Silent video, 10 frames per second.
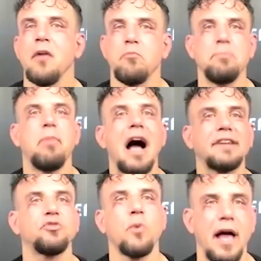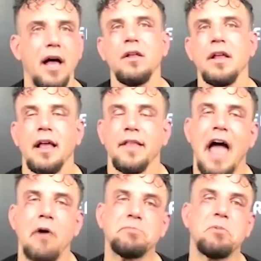but boxed well,
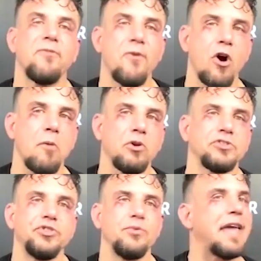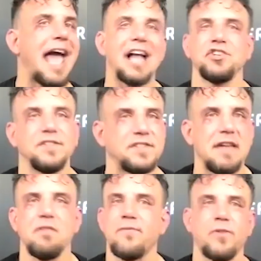that was preferable to catching
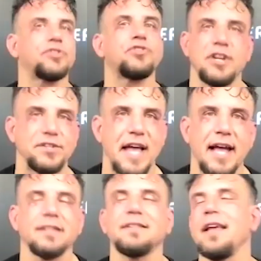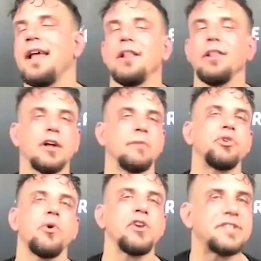Steve in the first 30 seconds. Look, I'm
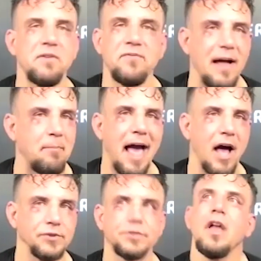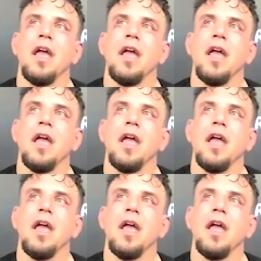275 pounds.